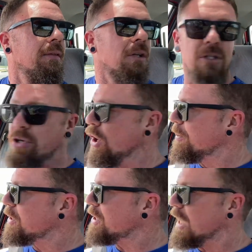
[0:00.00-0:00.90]
the
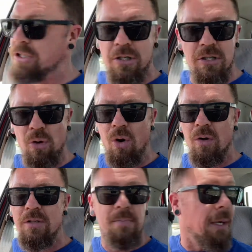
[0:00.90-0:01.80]
turbocharger
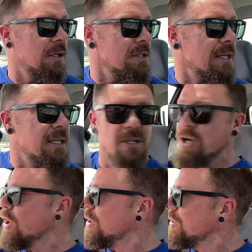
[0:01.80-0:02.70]
stalls because there's
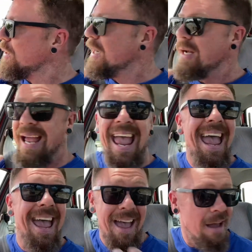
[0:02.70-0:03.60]
no
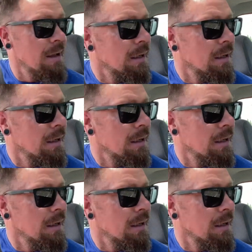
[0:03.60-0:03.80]
air